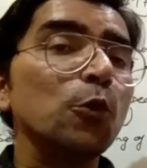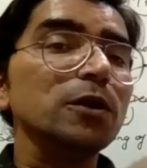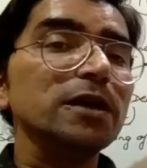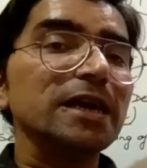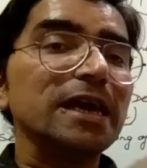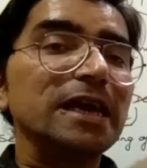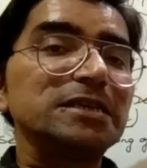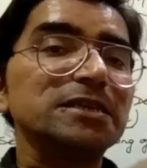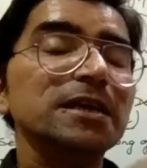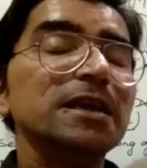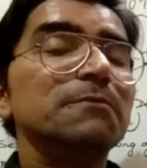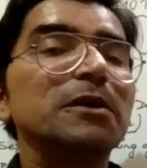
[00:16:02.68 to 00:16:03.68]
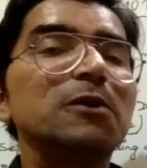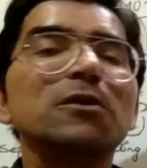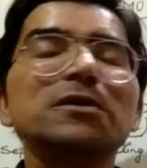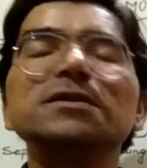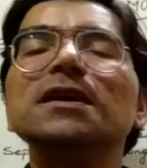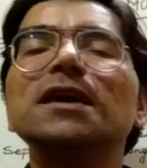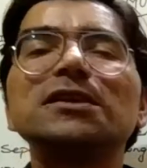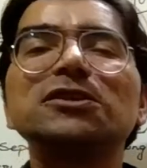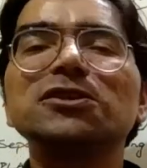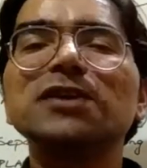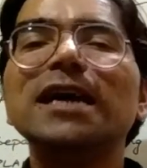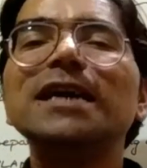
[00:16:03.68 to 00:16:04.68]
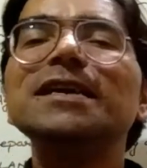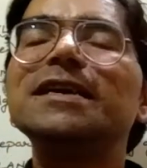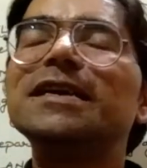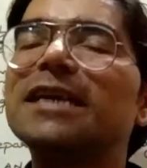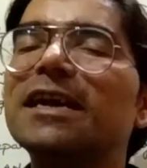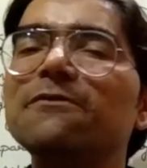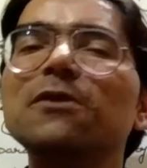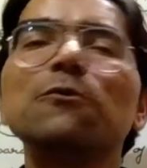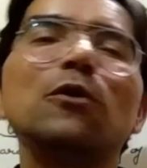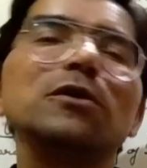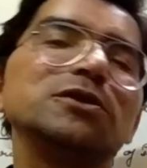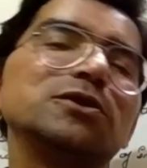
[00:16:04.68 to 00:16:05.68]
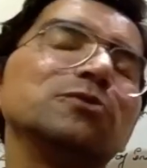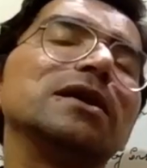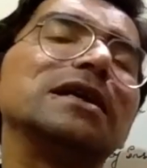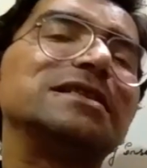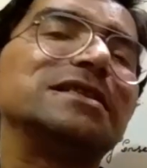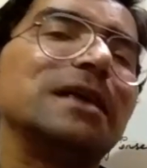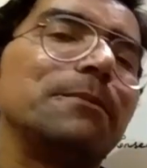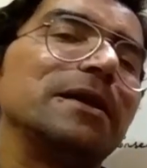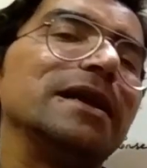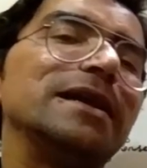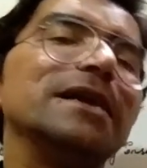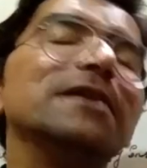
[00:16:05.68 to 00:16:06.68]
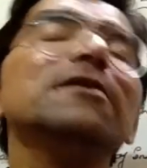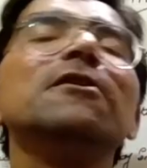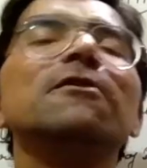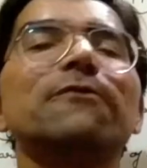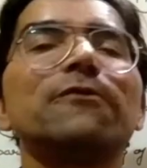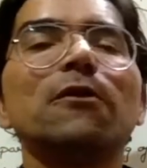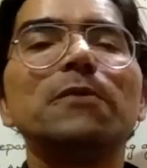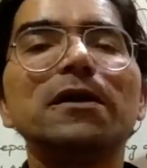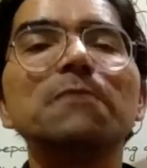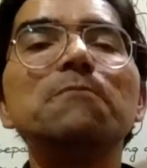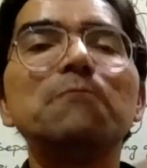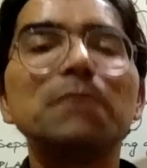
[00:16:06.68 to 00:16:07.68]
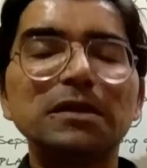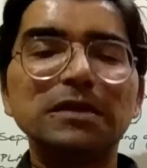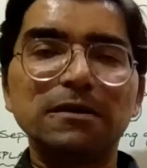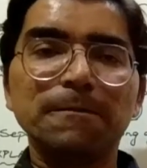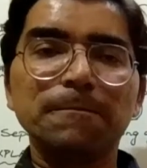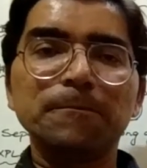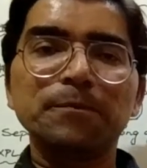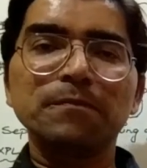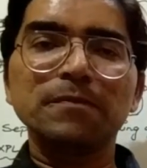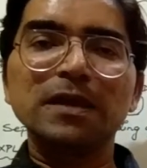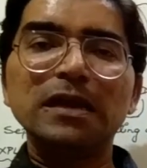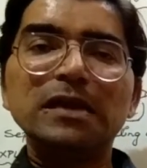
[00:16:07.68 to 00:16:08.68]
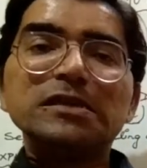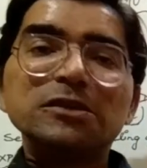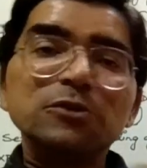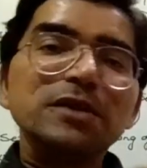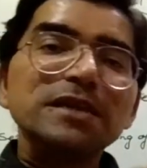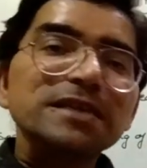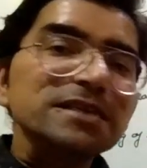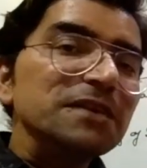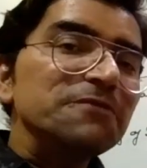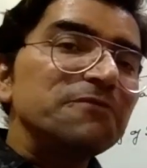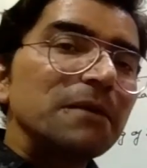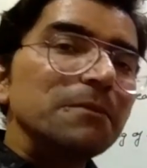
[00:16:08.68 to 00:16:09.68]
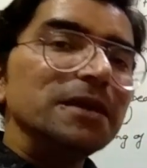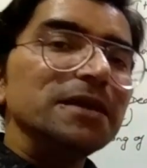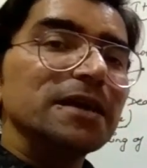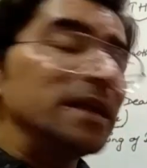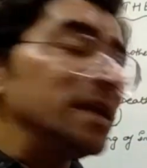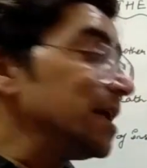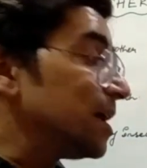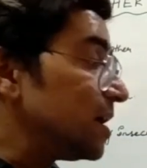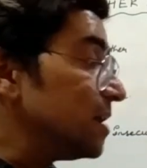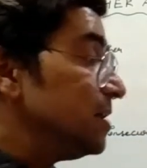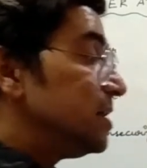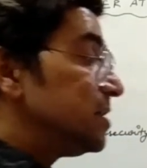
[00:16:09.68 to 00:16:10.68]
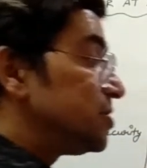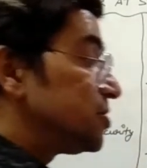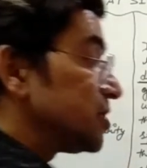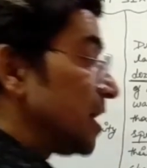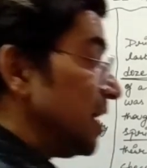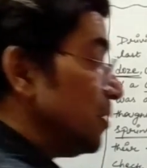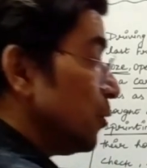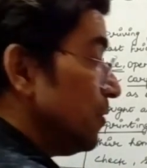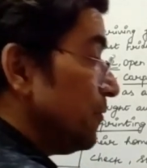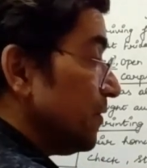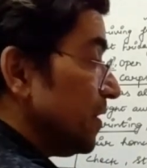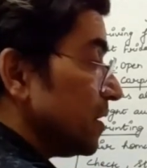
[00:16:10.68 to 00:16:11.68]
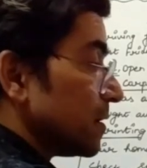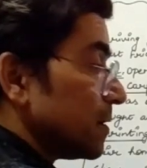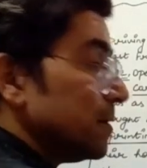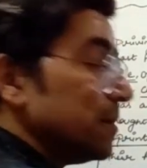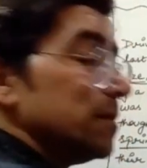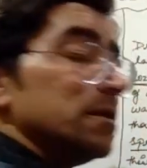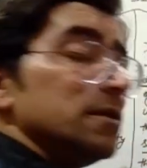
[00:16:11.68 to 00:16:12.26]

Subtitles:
old age, because a child never wants to get separated from her mother. So this is the familiar ache, her childhood fear.